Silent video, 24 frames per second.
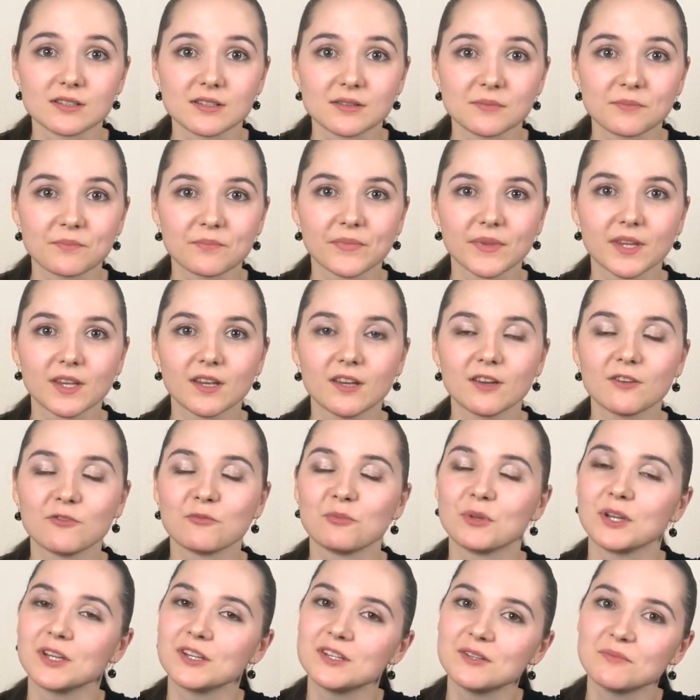There are still
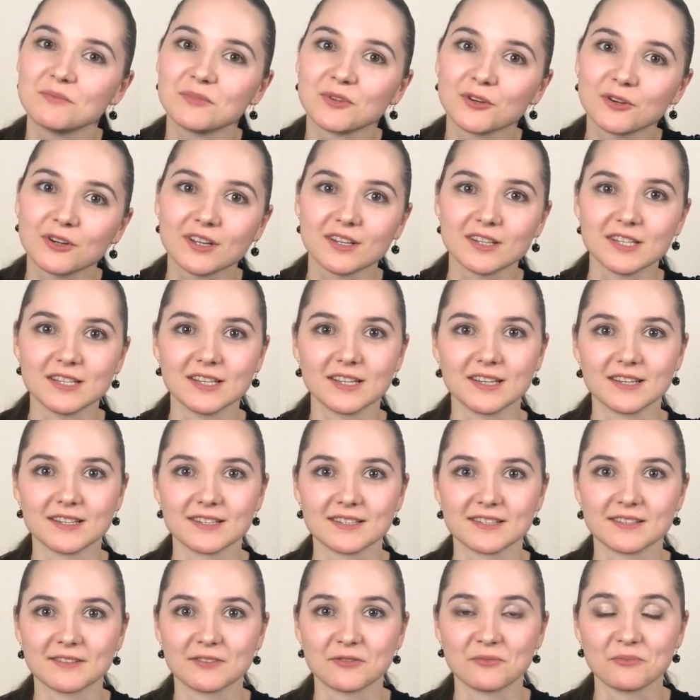a lot of interesting
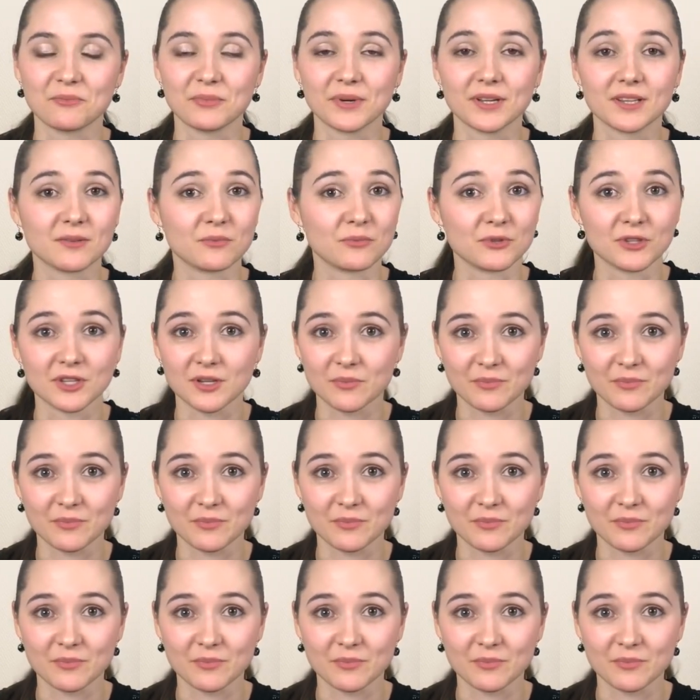things around,